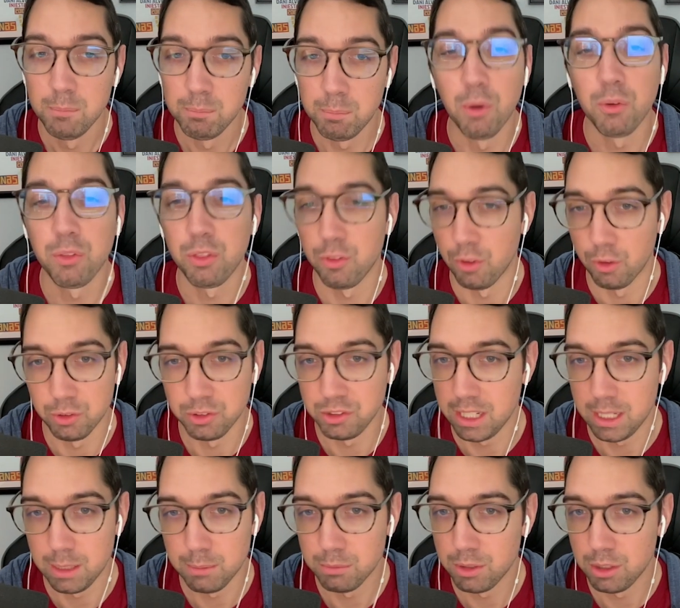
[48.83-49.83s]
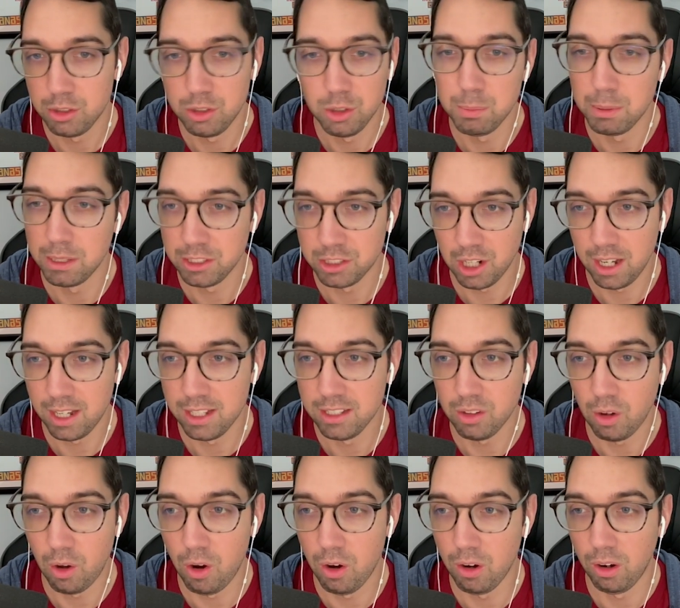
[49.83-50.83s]
Both of those teams, the two big
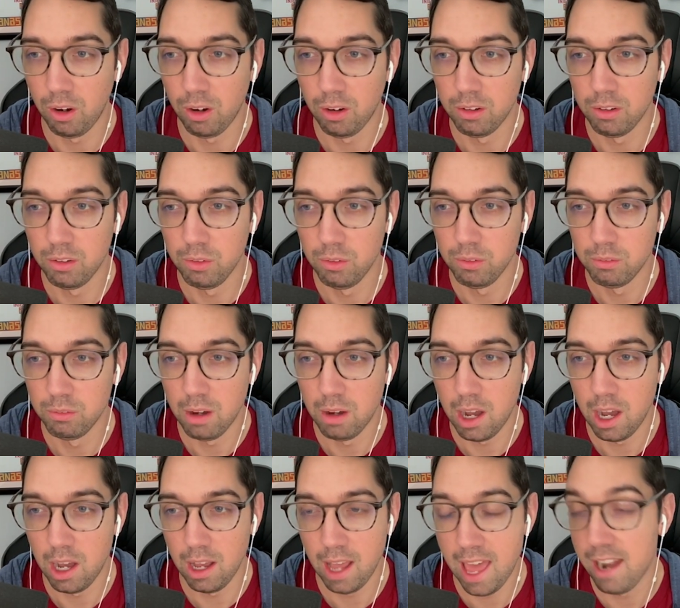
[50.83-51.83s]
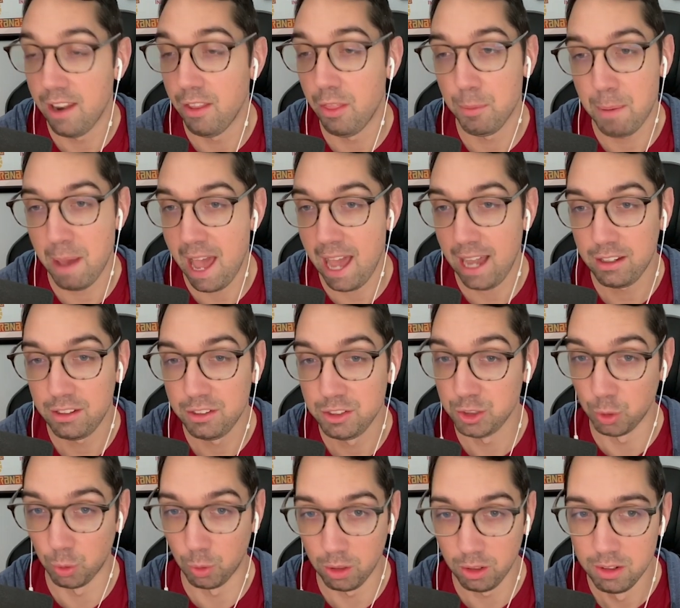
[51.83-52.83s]
giants, are ahead of the pack,
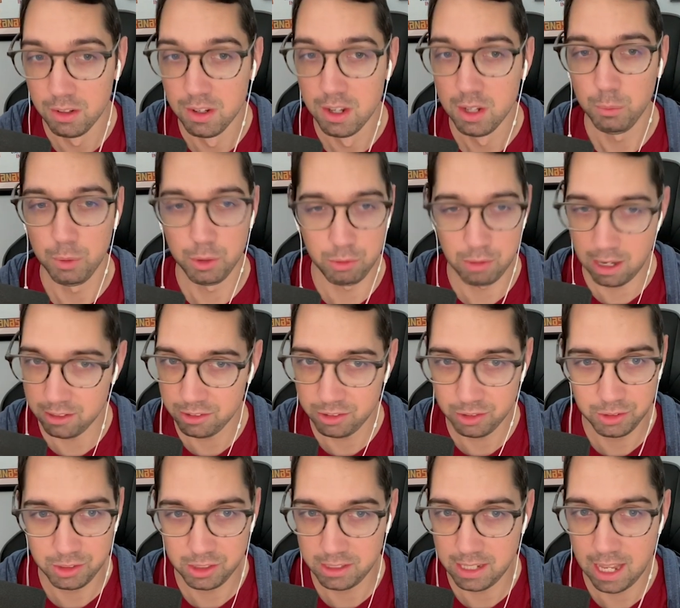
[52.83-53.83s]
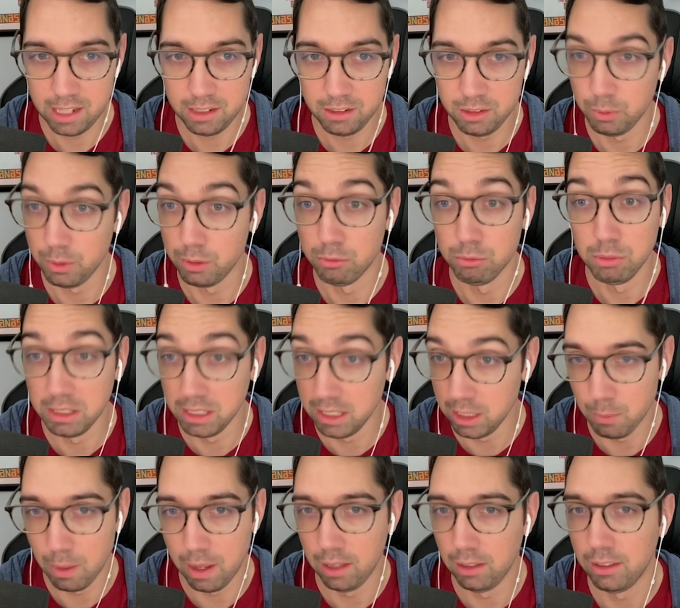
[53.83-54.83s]
sure, with Real Sociedad doing
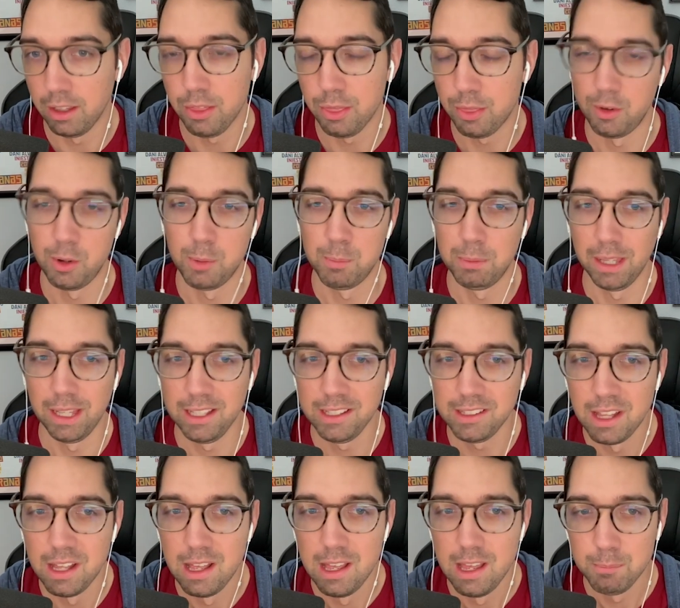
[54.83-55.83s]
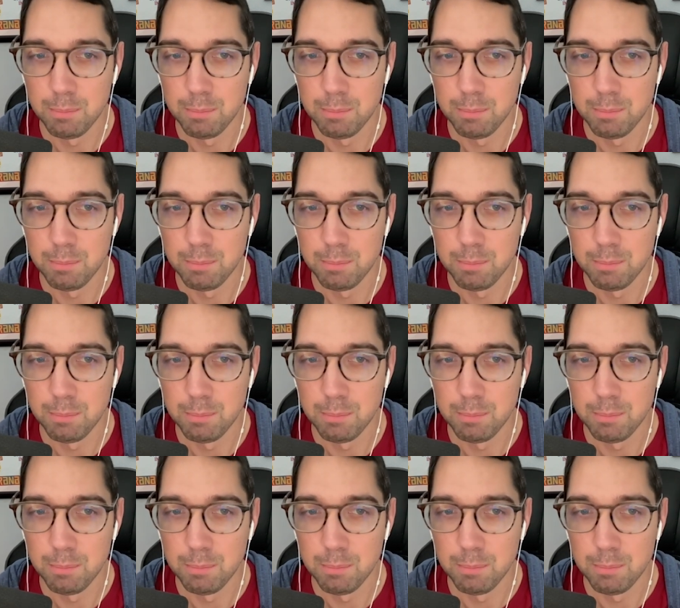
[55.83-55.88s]
really well in third place.